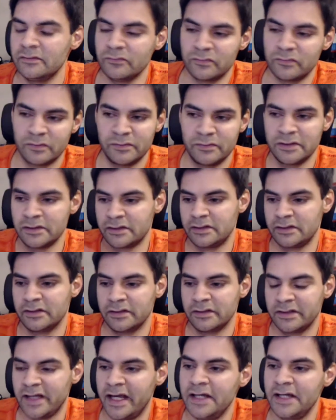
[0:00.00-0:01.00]
when we look at
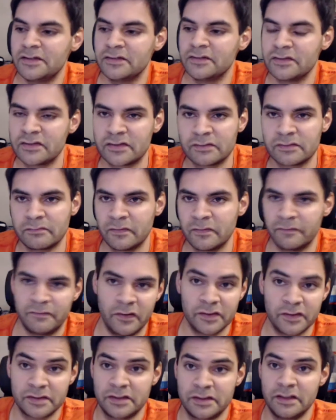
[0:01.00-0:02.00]
cadence, the
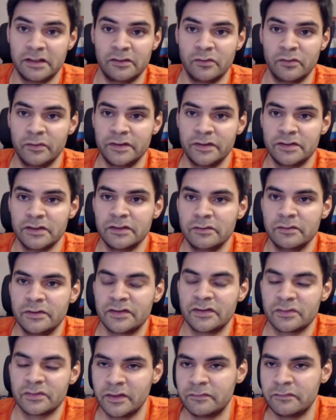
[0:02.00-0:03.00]
first thing that we do
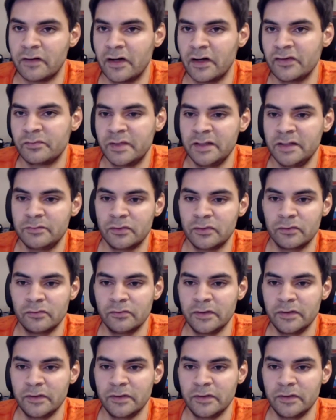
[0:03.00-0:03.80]
is we advise people,